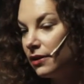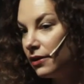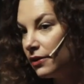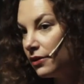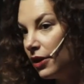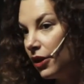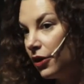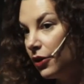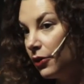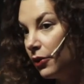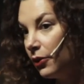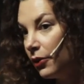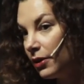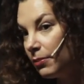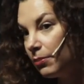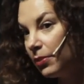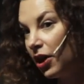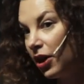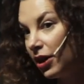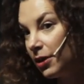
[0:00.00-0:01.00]
no
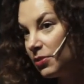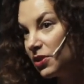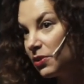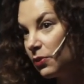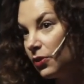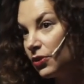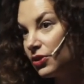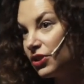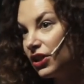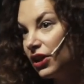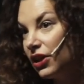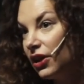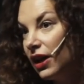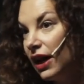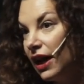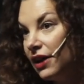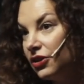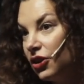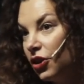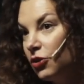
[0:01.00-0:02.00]
piped water,
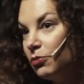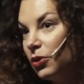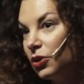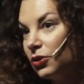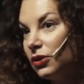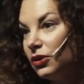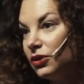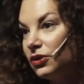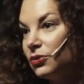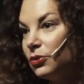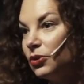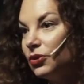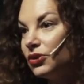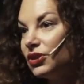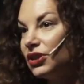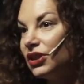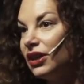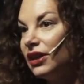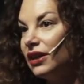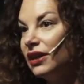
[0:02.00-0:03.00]
and no bottled
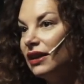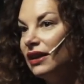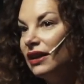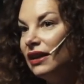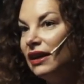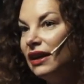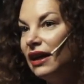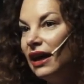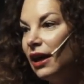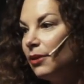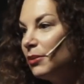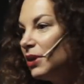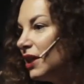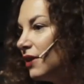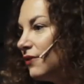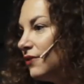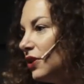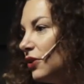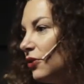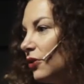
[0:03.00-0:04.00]
water. How many
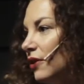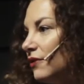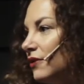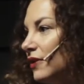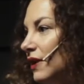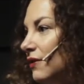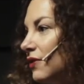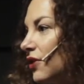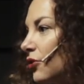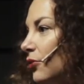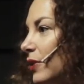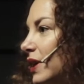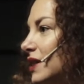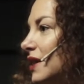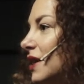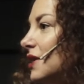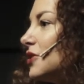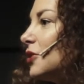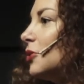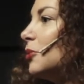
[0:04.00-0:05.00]
of you have lived 3
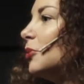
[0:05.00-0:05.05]
days or